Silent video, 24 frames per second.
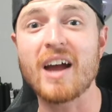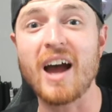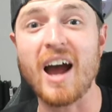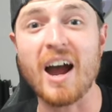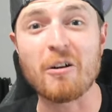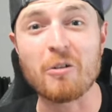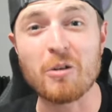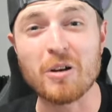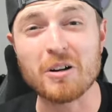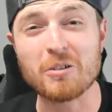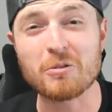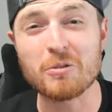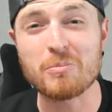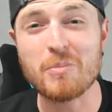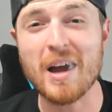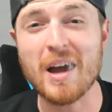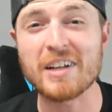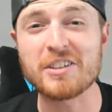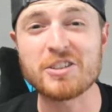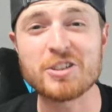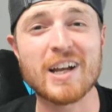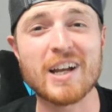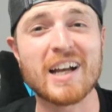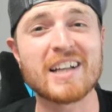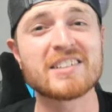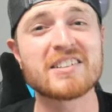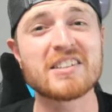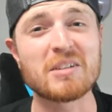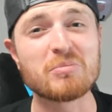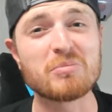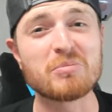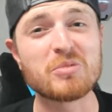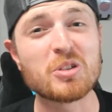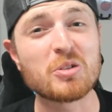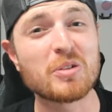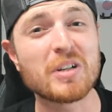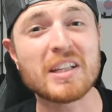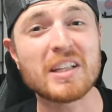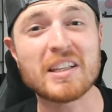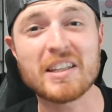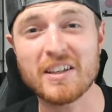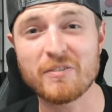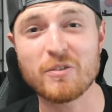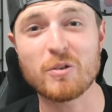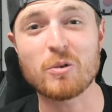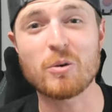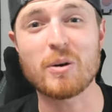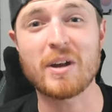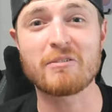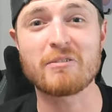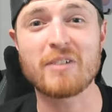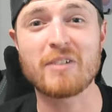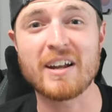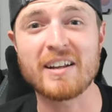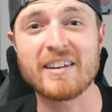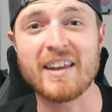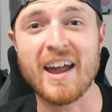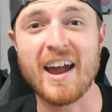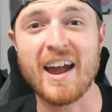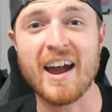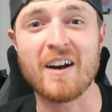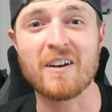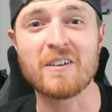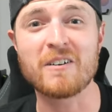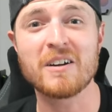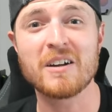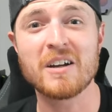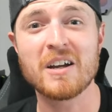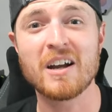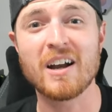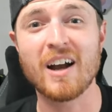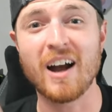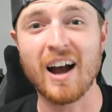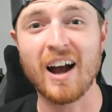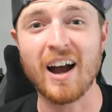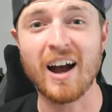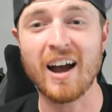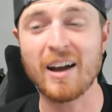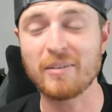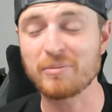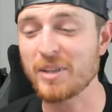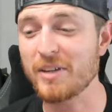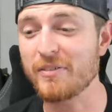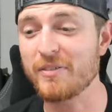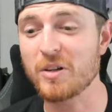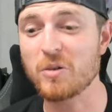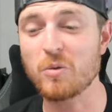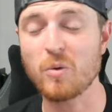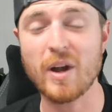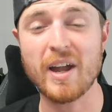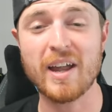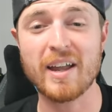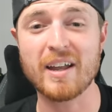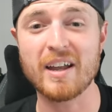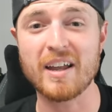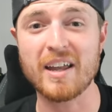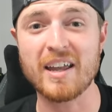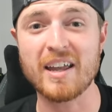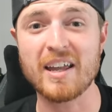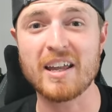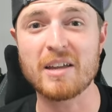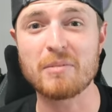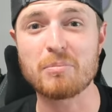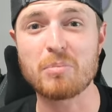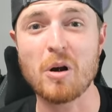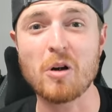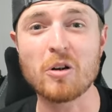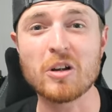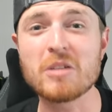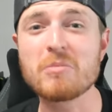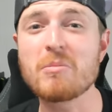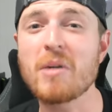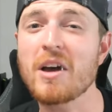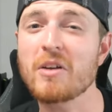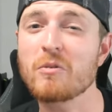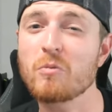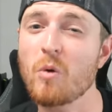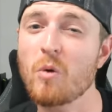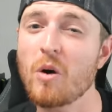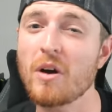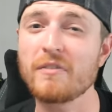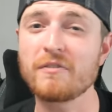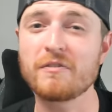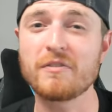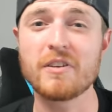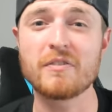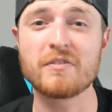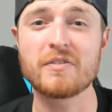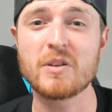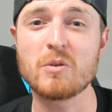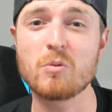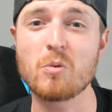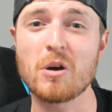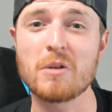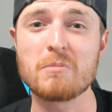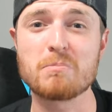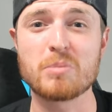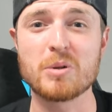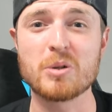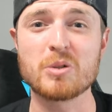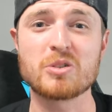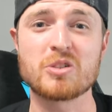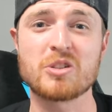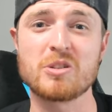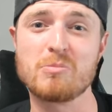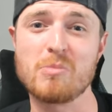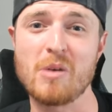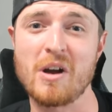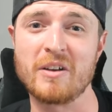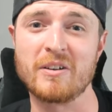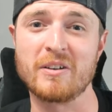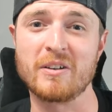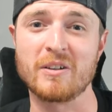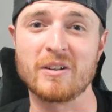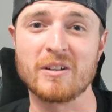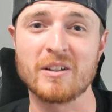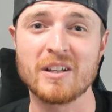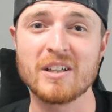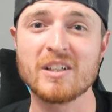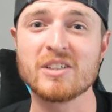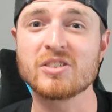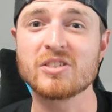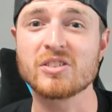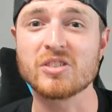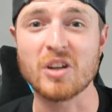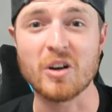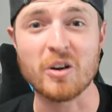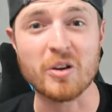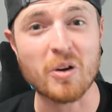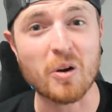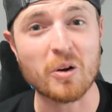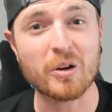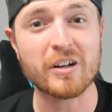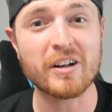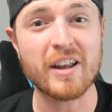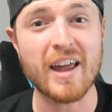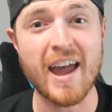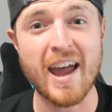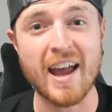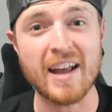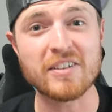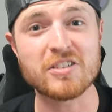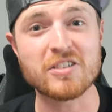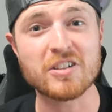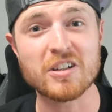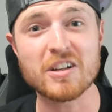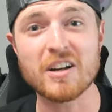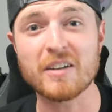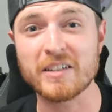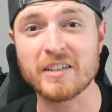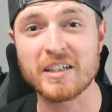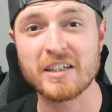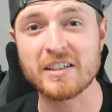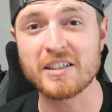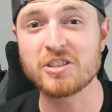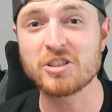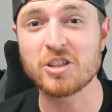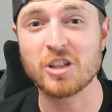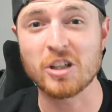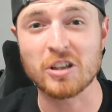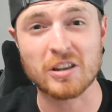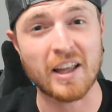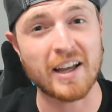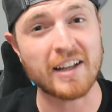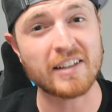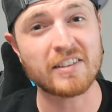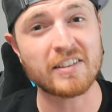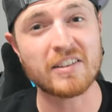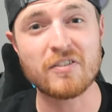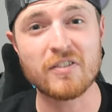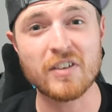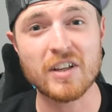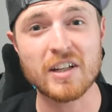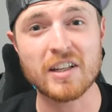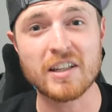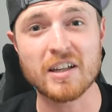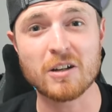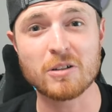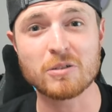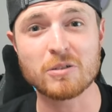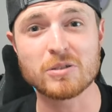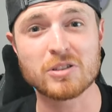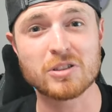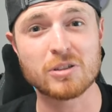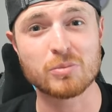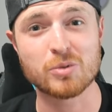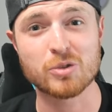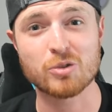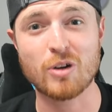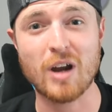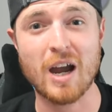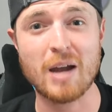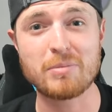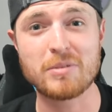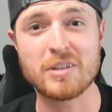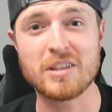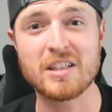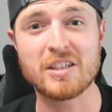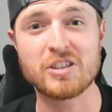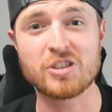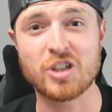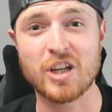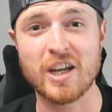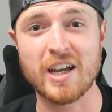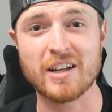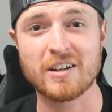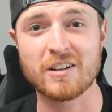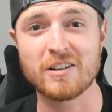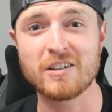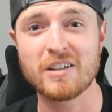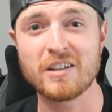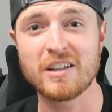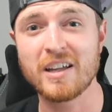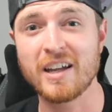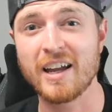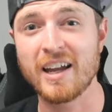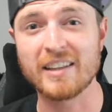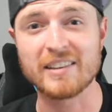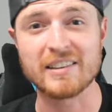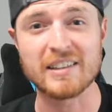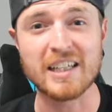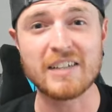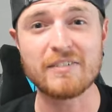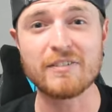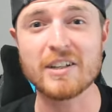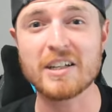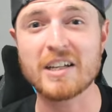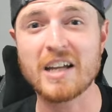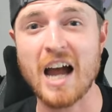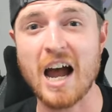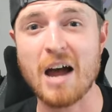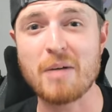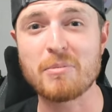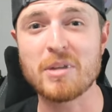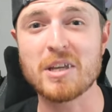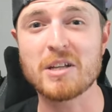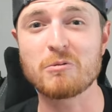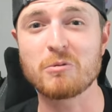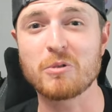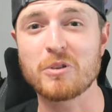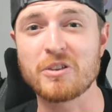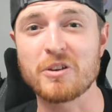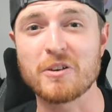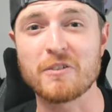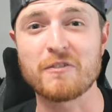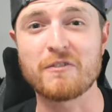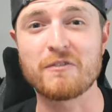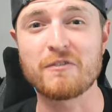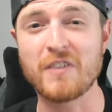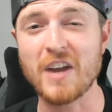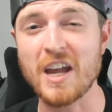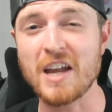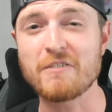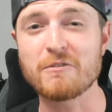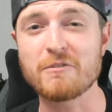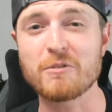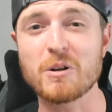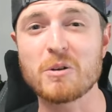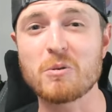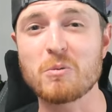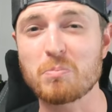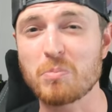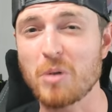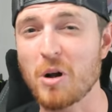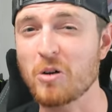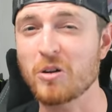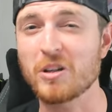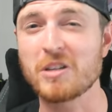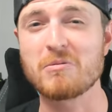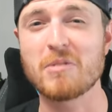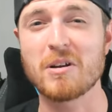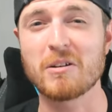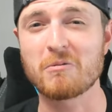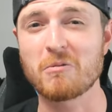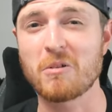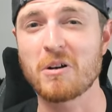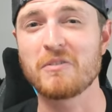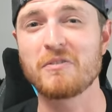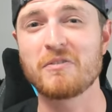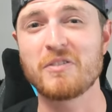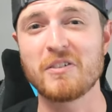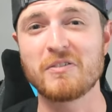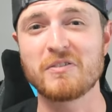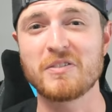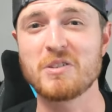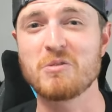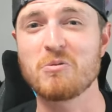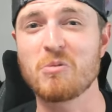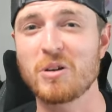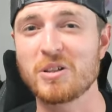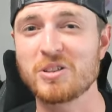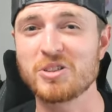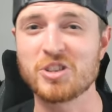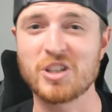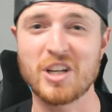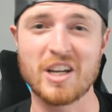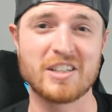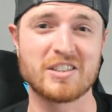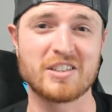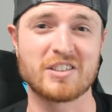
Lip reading: I wanna remind you guys that I'm doing a giveaway right now. I'm giving away a Pokemon 151 booster bundle. So in order to enter, I'm going to need you to like the video, subscribe to the channel, and leave a comment with your favorite Pokemon 151 chase